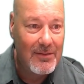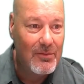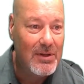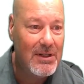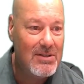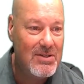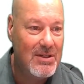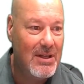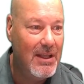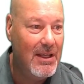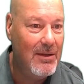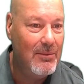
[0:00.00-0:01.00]
What is it
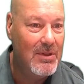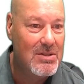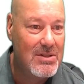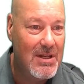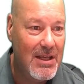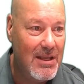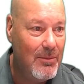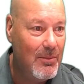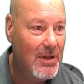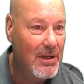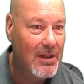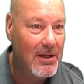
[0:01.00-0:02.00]
named? It's named
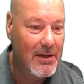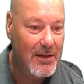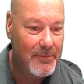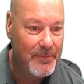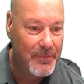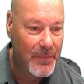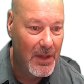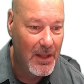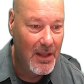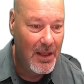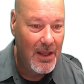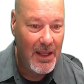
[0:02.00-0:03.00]

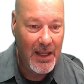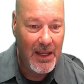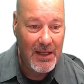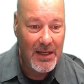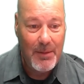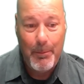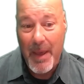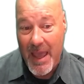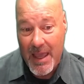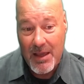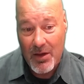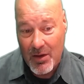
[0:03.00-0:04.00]
Andy
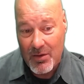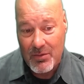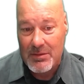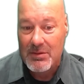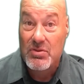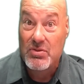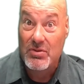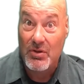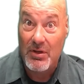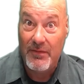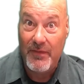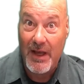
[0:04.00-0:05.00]
Panko,
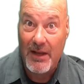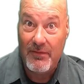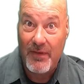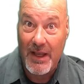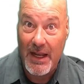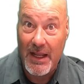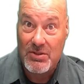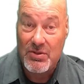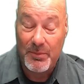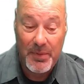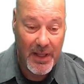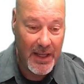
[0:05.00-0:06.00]
Certified Financial
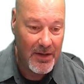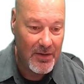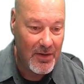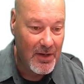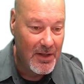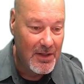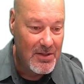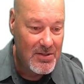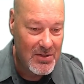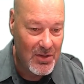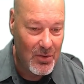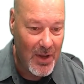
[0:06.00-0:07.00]
Planner.
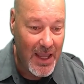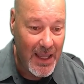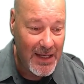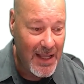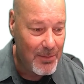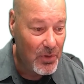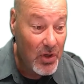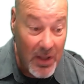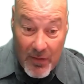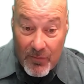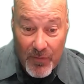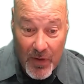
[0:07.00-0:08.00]
So Andy, I'm
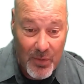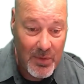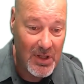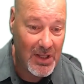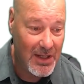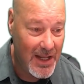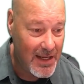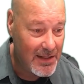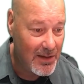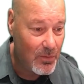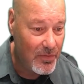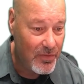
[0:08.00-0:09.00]
looking forward to
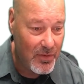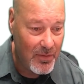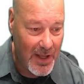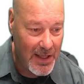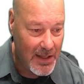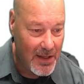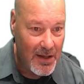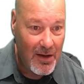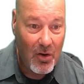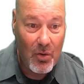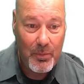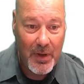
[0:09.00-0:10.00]
connecting with you. I
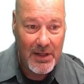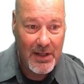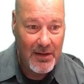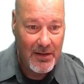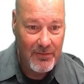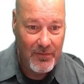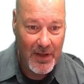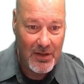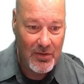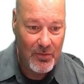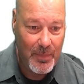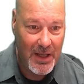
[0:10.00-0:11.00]
hope I didn't offend
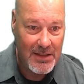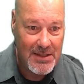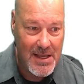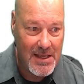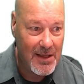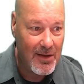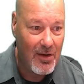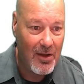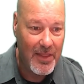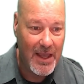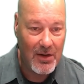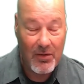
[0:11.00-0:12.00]
you by taking all
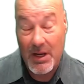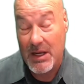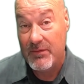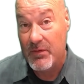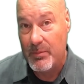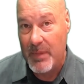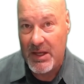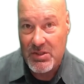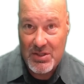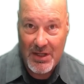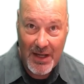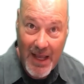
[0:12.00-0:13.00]
that great
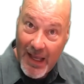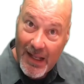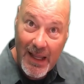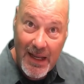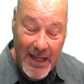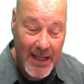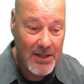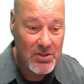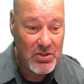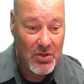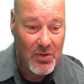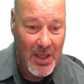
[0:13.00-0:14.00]
information and highlighting it,
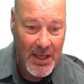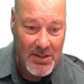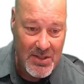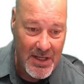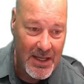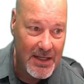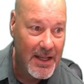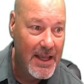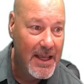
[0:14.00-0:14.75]
showcasing it.